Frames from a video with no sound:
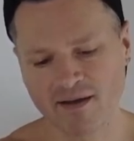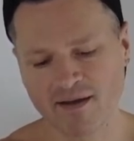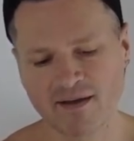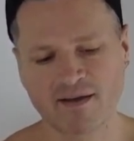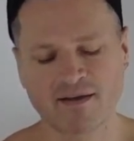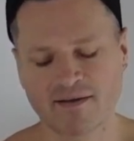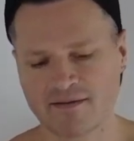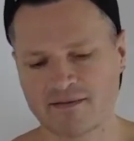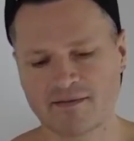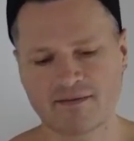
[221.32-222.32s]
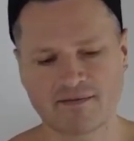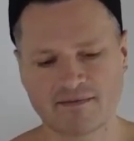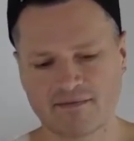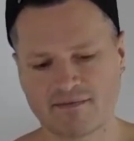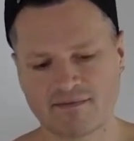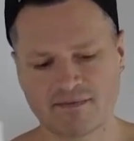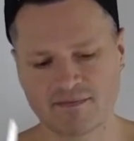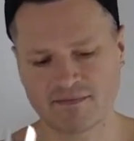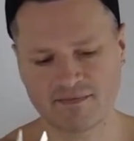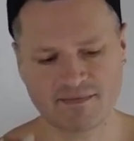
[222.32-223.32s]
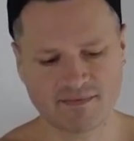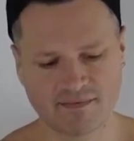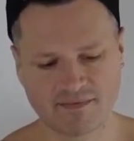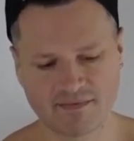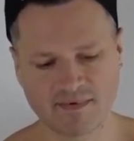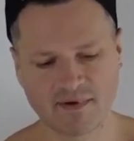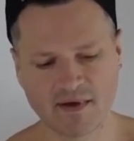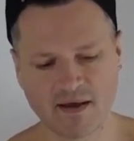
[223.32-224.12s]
(silence)